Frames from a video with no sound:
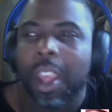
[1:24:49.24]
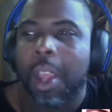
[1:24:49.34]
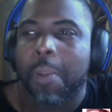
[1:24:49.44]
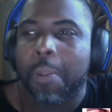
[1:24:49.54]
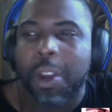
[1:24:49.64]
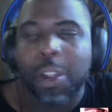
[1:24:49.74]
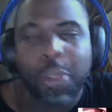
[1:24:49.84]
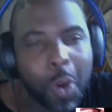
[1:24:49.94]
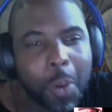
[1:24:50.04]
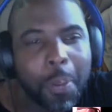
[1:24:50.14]
but the
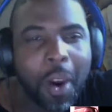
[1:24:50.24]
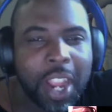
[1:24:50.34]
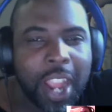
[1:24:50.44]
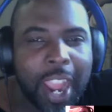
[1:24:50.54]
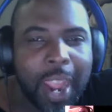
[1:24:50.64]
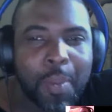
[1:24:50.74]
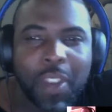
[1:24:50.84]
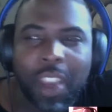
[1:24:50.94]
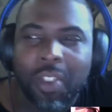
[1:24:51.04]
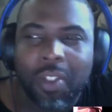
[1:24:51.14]
third party games,
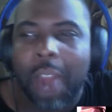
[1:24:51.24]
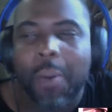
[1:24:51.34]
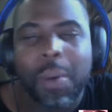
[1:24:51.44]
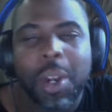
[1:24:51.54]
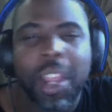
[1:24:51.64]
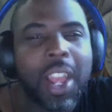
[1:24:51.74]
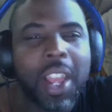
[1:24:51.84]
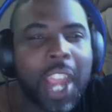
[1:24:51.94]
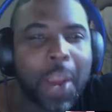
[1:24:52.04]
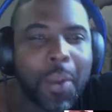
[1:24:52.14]
it's not really a
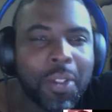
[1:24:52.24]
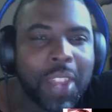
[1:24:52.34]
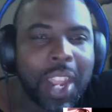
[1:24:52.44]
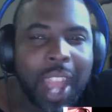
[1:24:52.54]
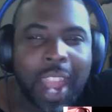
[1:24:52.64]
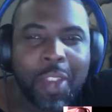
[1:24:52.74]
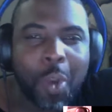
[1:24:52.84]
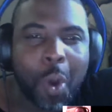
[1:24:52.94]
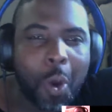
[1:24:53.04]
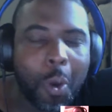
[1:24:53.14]
guarantee. That is
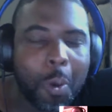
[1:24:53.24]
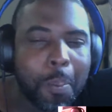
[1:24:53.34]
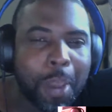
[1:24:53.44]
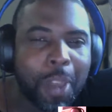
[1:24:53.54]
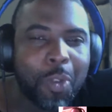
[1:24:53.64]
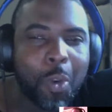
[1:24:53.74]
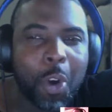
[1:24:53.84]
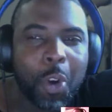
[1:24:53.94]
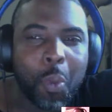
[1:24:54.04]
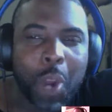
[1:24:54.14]
all based
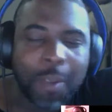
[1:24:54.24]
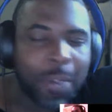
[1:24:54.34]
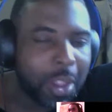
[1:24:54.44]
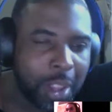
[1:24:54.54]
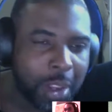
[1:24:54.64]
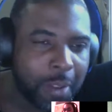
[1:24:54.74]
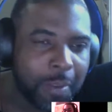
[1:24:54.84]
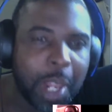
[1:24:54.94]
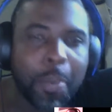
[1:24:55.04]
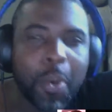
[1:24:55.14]
on whatever the
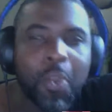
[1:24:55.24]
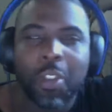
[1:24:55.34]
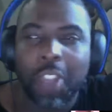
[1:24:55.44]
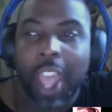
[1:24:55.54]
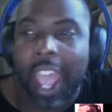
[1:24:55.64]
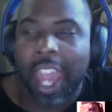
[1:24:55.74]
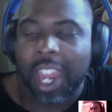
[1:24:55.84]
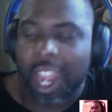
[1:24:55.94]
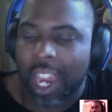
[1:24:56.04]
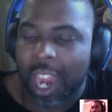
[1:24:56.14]
developers decide.
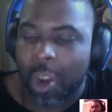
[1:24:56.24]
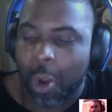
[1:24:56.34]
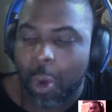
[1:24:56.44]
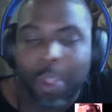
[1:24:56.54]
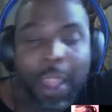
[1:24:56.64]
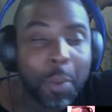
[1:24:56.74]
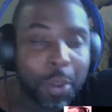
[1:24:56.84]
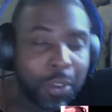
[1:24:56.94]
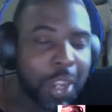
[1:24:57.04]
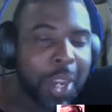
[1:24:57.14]
And I know that when
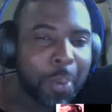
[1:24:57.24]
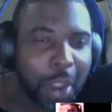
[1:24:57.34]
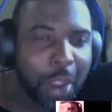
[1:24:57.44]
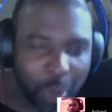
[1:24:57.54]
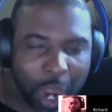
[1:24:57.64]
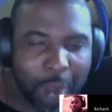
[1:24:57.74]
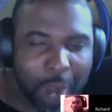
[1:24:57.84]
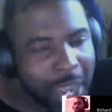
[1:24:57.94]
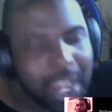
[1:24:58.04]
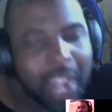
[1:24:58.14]
CD Projekt Red
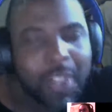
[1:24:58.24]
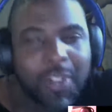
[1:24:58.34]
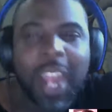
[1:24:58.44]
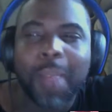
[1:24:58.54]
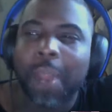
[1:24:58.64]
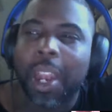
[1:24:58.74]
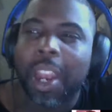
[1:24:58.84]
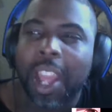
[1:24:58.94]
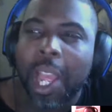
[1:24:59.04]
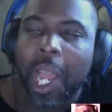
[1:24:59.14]
made that statement,
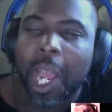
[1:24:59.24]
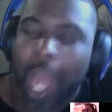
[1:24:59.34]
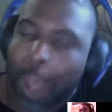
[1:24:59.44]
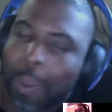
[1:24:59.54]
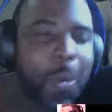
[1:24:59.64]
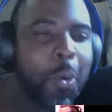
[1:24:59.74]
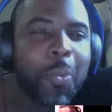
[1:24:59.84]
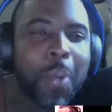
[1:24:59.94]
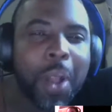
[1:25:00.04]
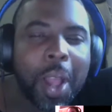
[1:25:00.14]
a lot of people was,
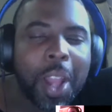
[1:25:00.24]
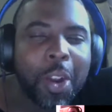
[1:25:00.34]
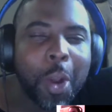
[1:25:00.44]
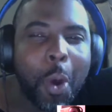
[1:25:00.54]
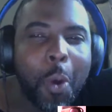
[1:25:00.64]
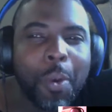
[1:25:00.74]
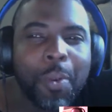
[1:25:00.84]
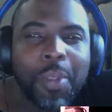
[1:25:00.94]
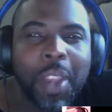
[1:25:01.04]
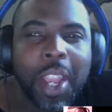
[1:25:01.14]

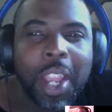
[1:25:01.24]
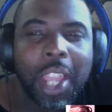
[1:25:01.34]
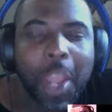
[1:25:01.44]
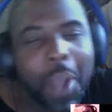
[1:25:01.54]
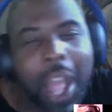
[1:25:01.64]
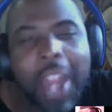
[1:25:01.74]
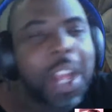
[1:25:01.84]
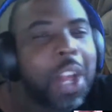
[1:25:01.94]
they were kind of